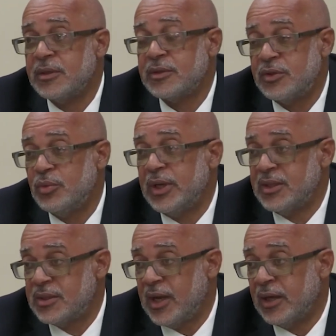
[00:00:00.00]

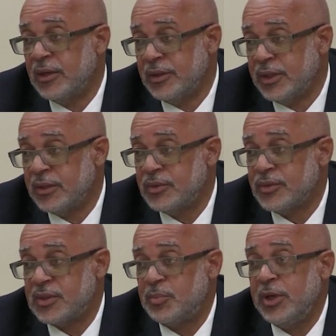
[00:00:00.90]
students are learning
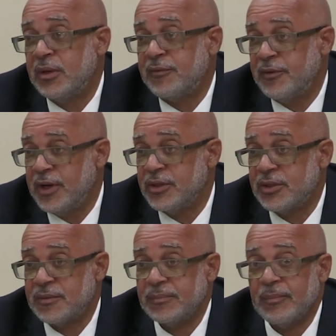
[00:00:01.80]
to speak
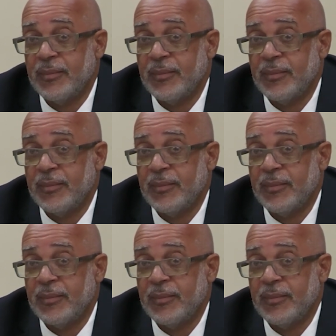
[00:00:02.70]
French.